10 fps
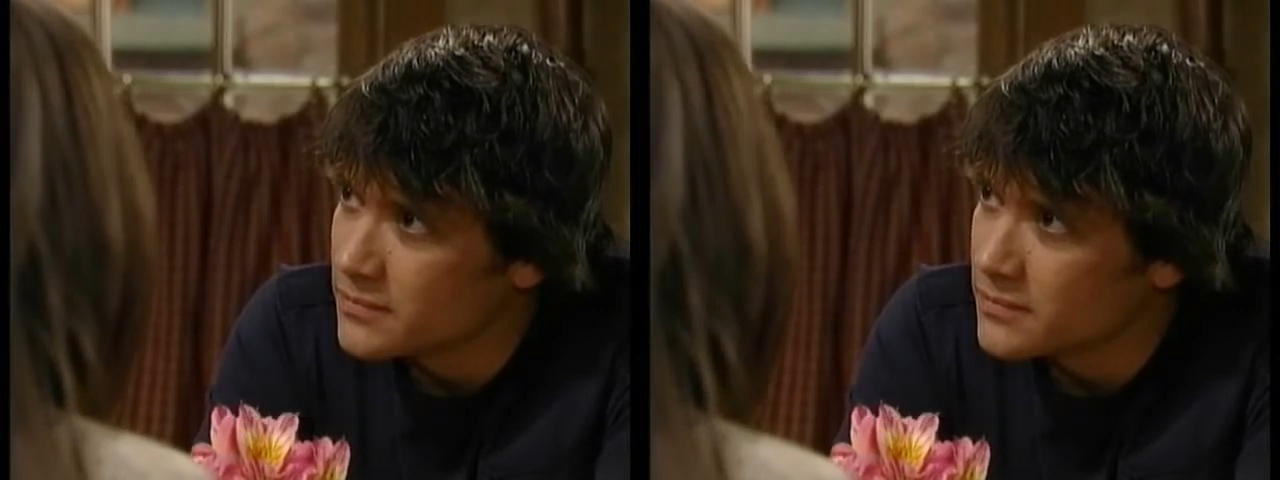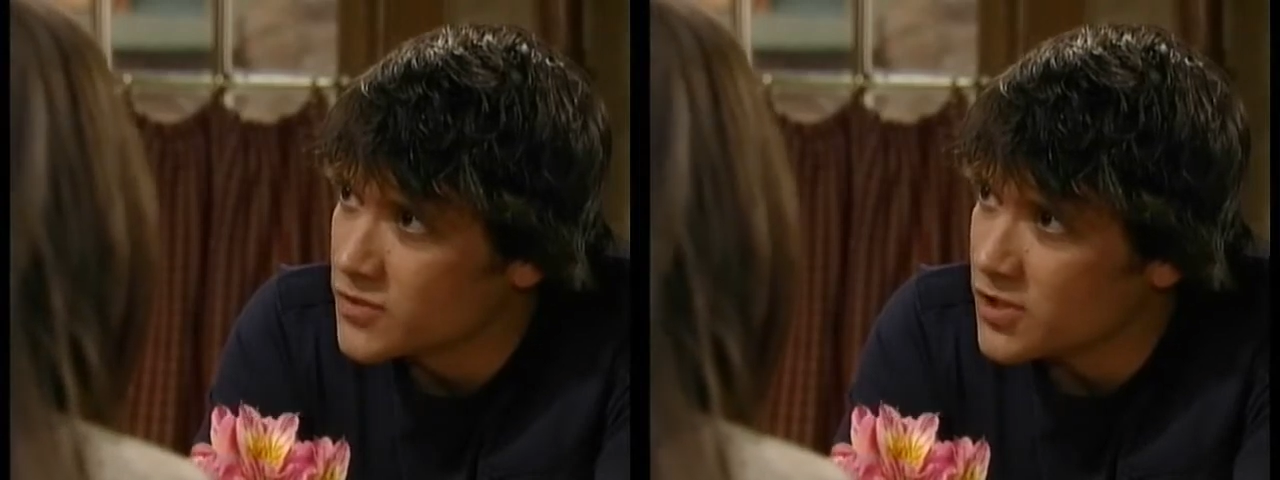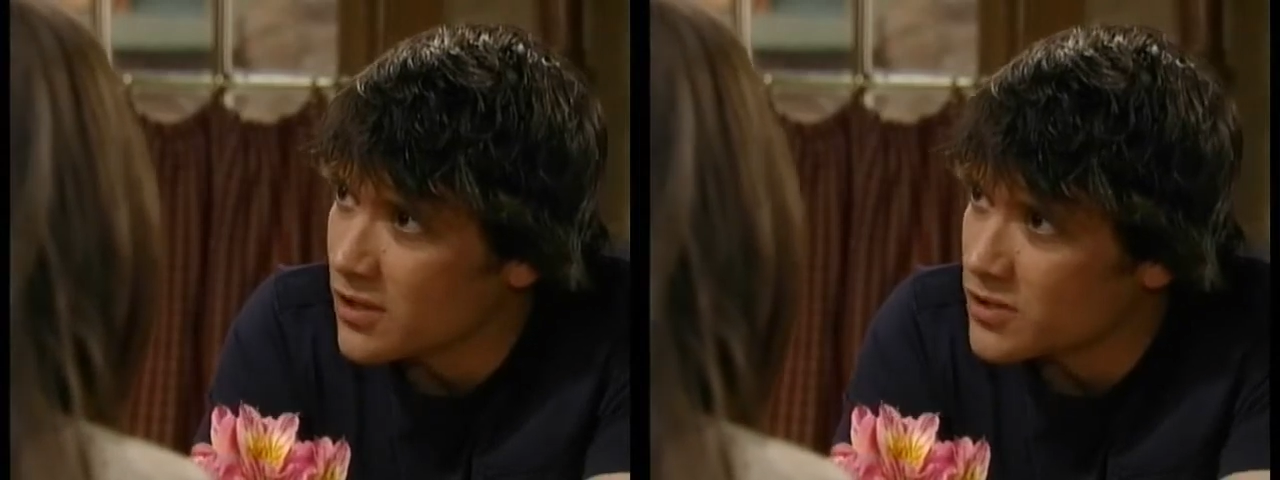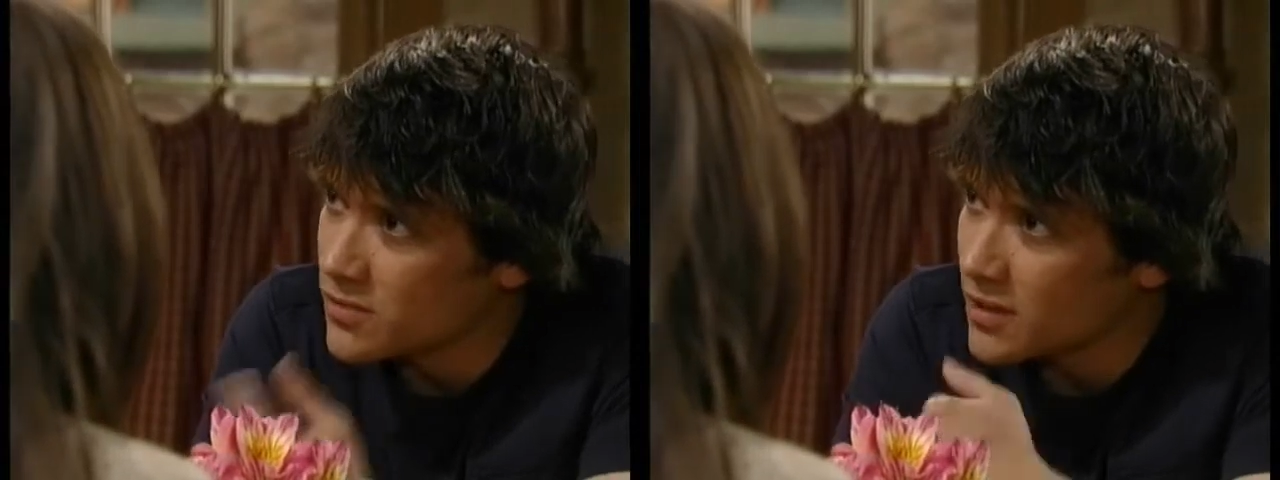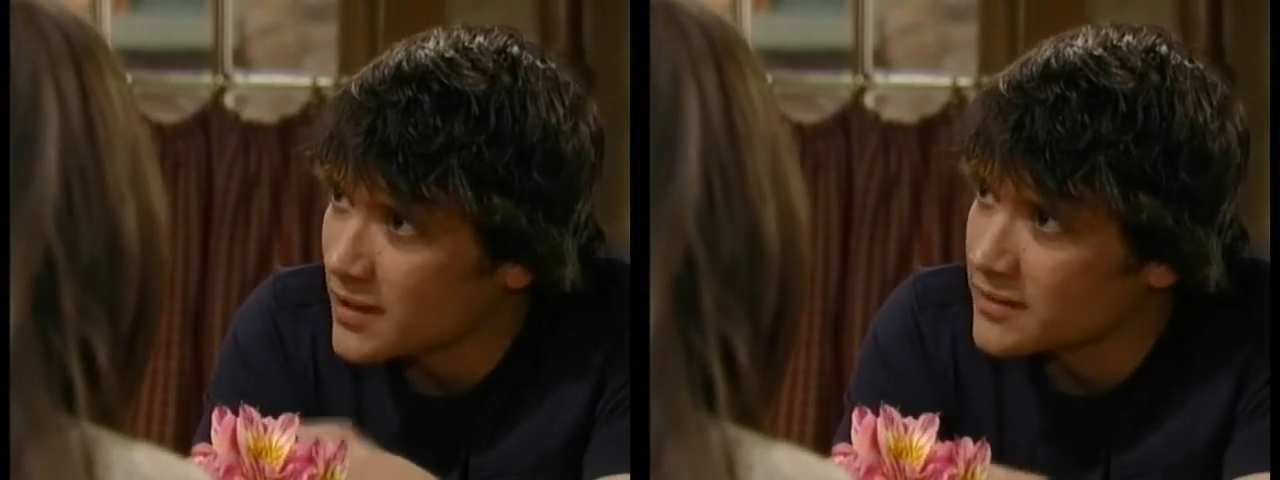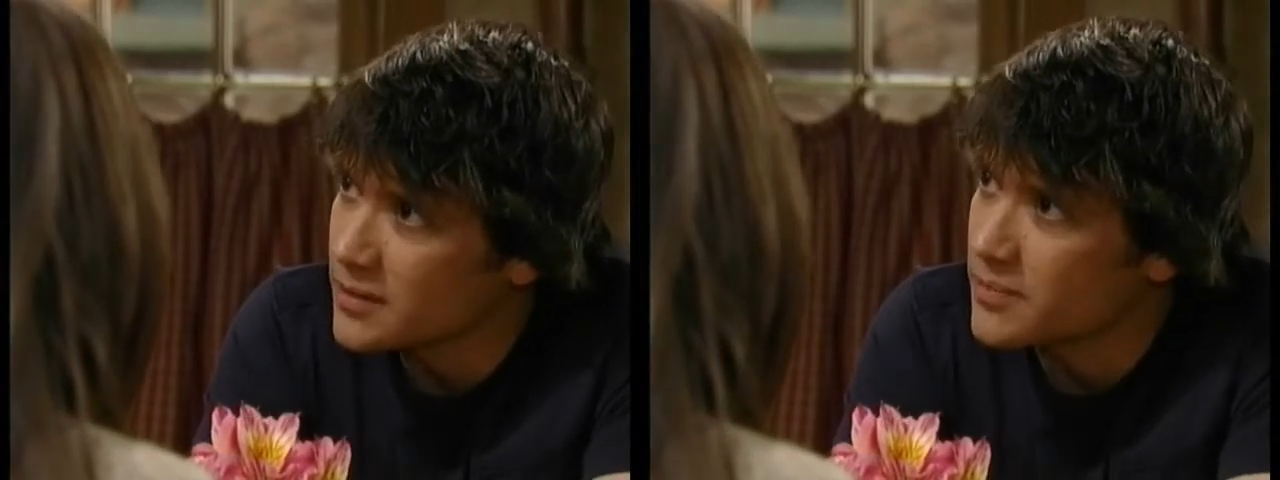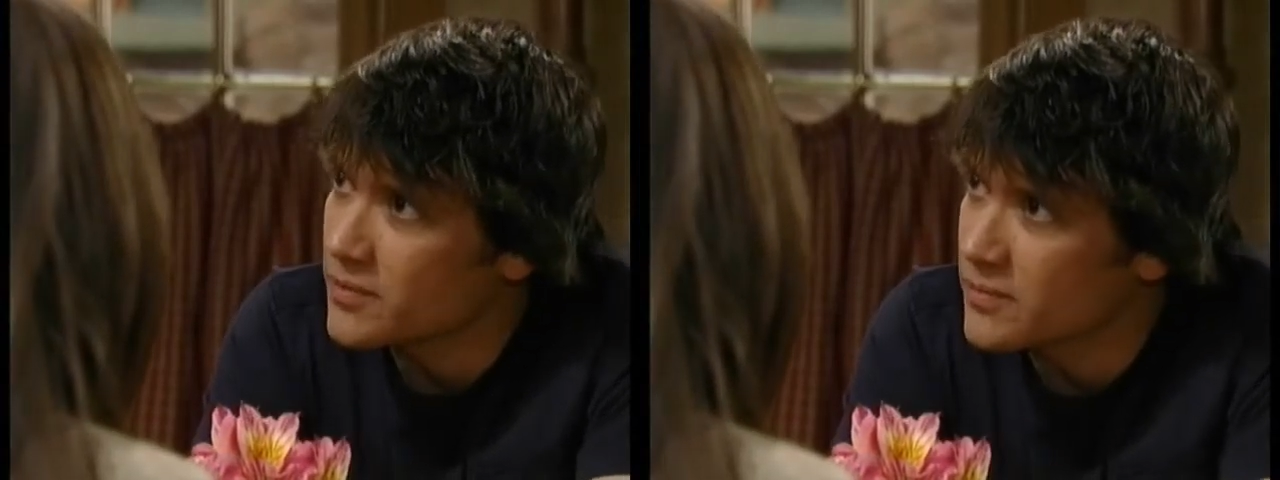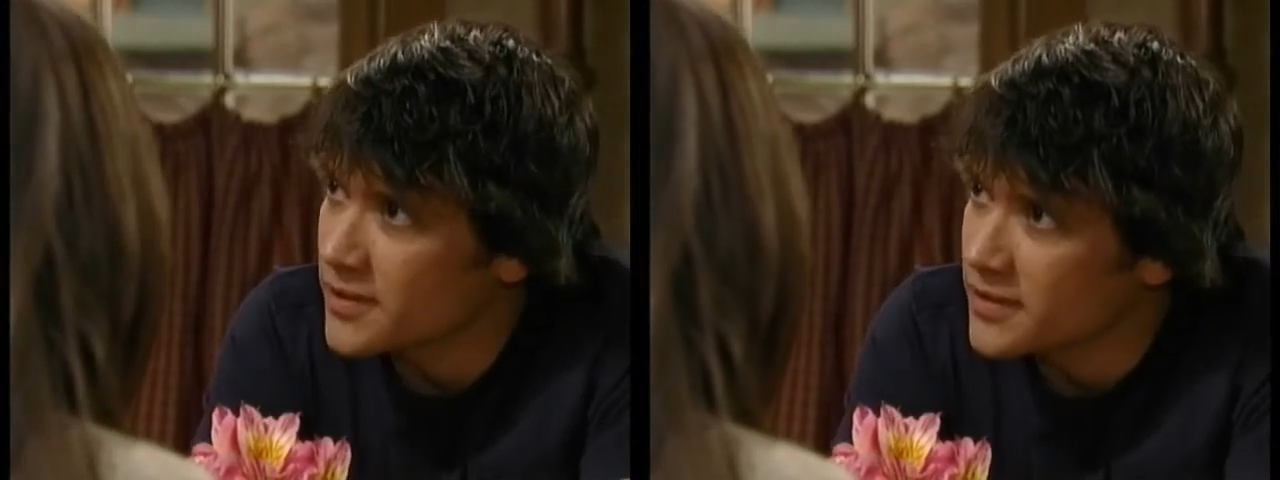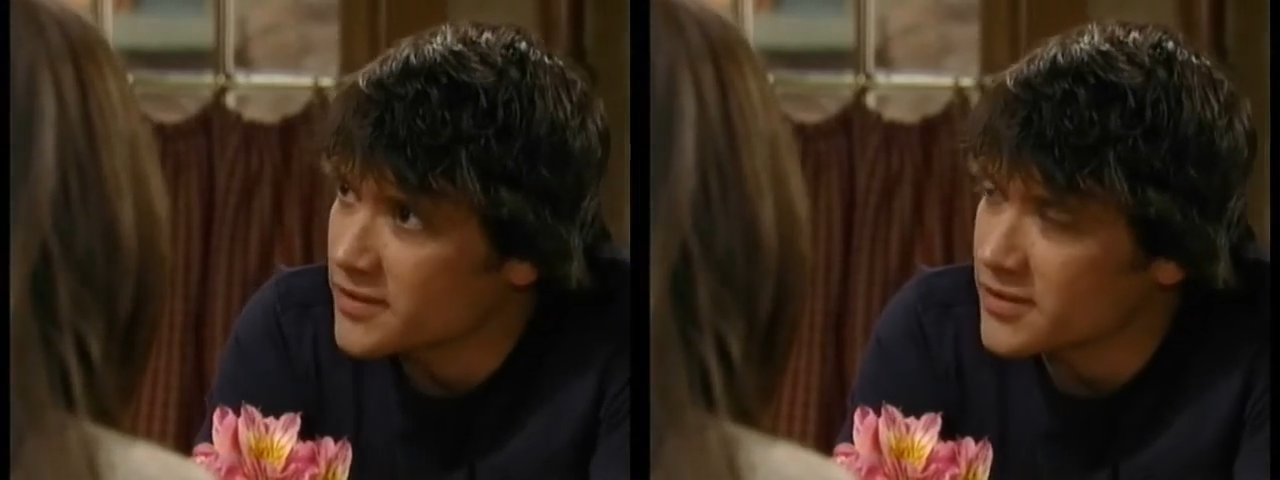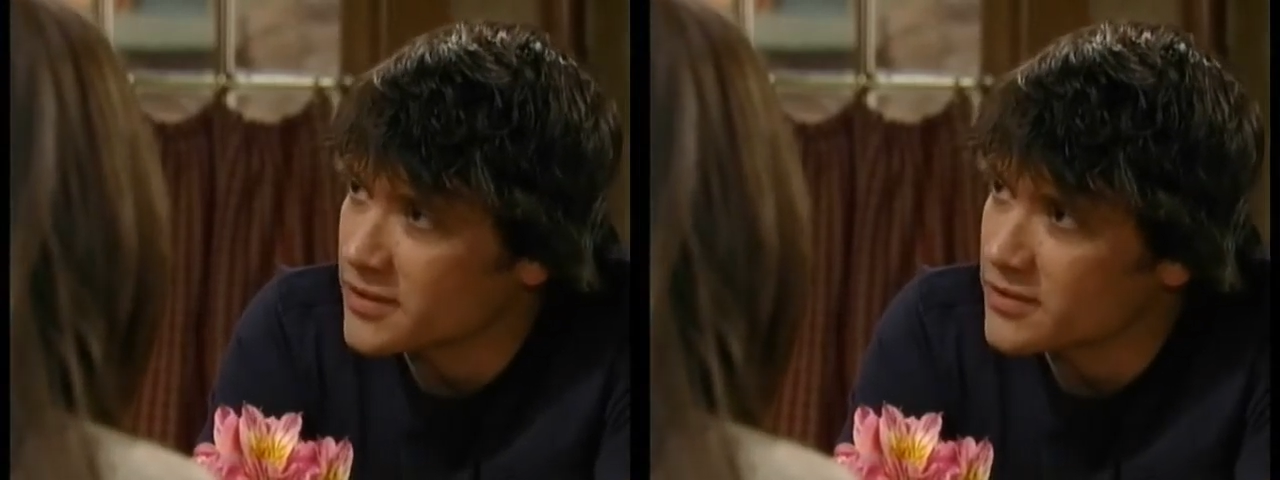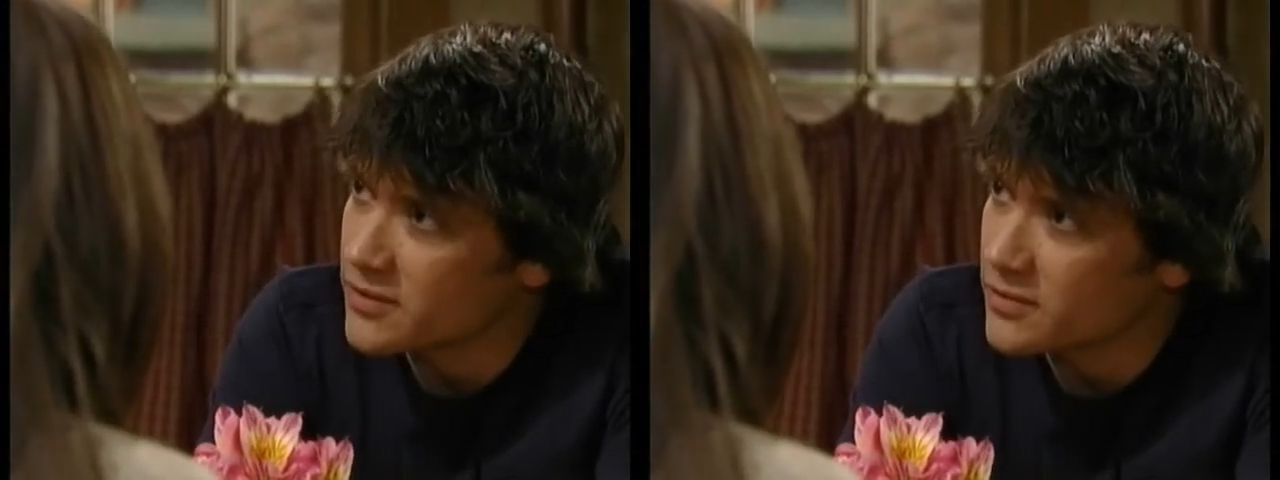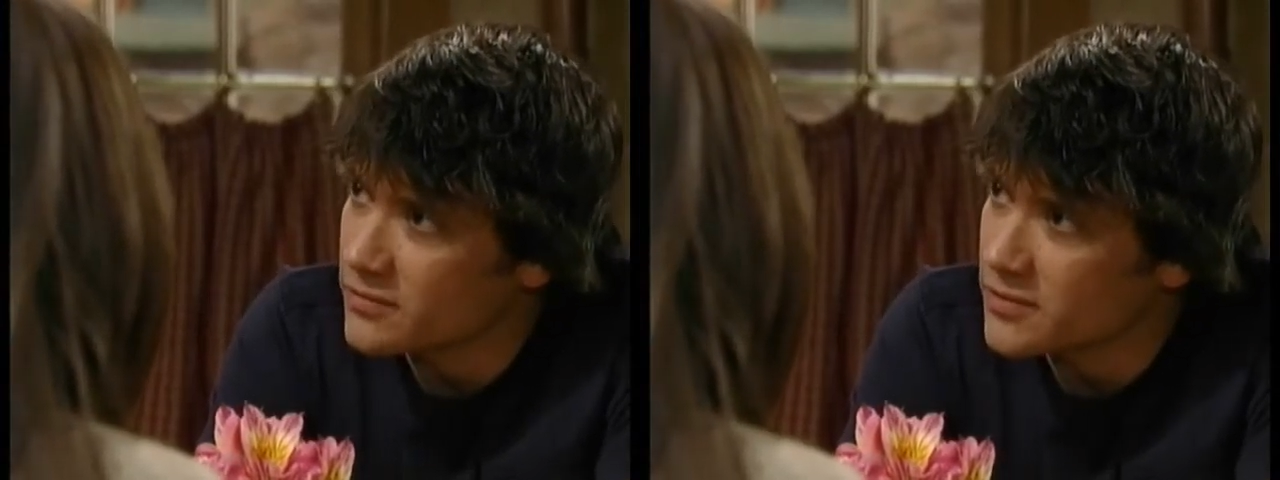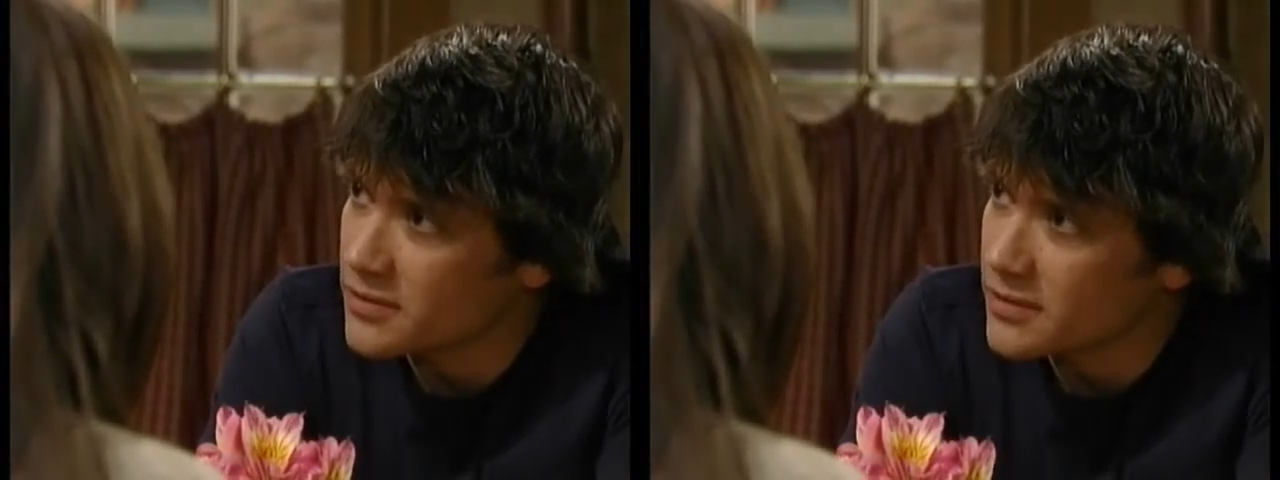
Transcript: The scars are a lot deeper than what you can see on the surface.